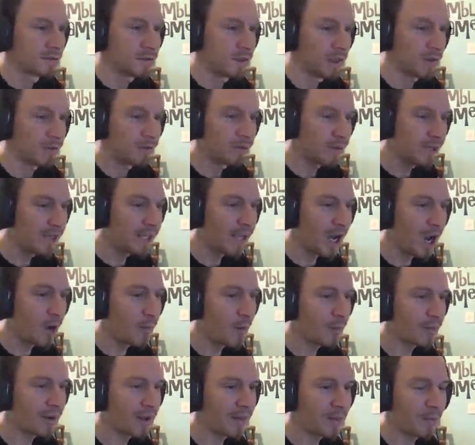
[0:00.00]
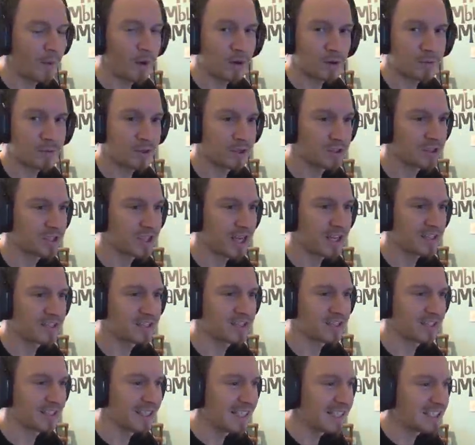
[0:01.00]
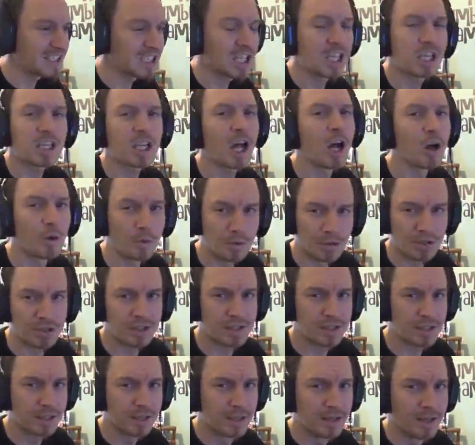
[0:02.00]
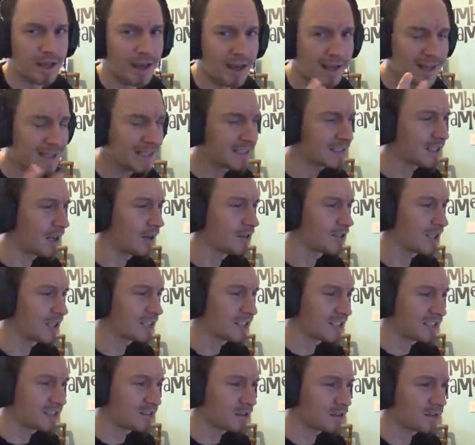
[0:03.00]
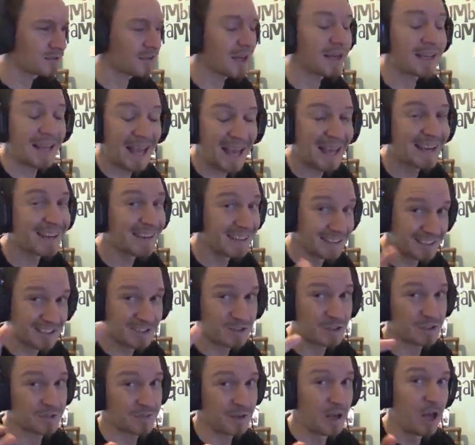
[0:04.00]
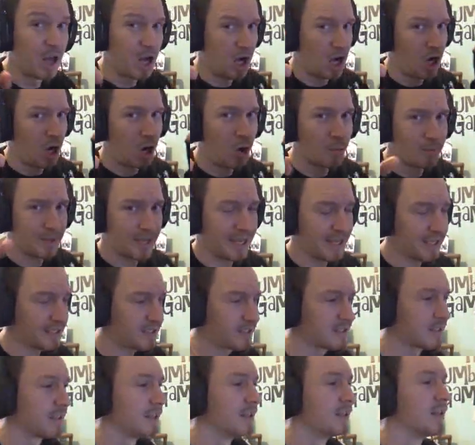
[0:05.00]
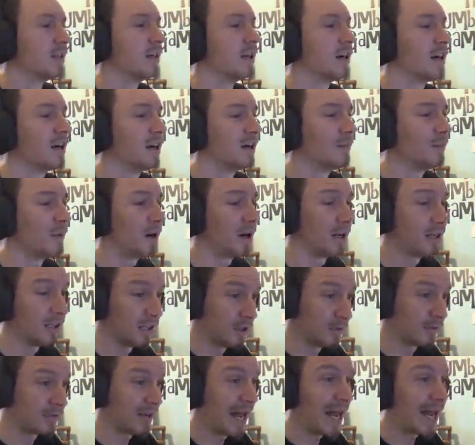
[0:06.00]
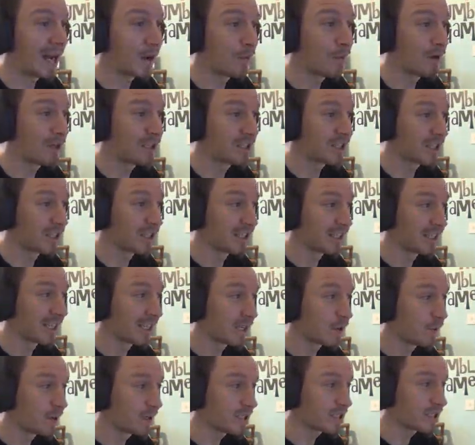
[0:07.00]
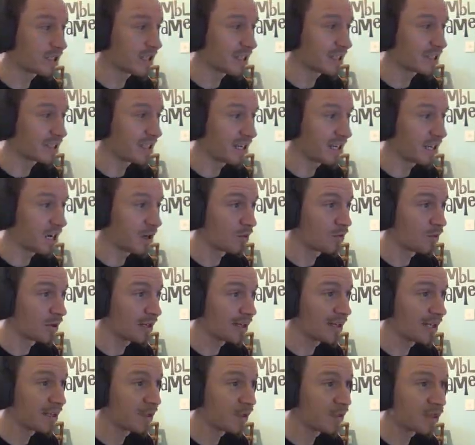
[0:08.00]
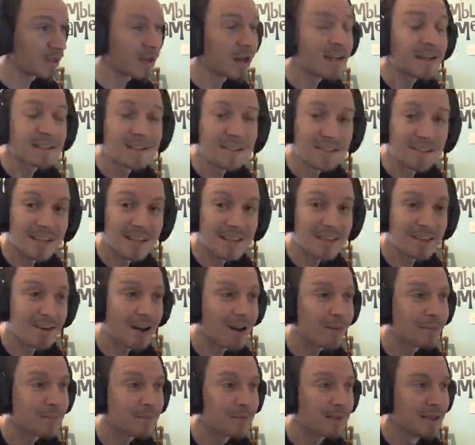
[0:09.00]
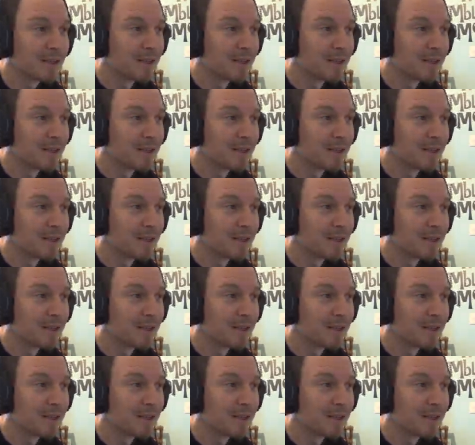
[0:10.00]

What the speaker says: I really hope I'm getting the Welsh pronunciations at least close. At least close. As a sort of hobbyist, I love language and linguistics, and I really would like to think that I'm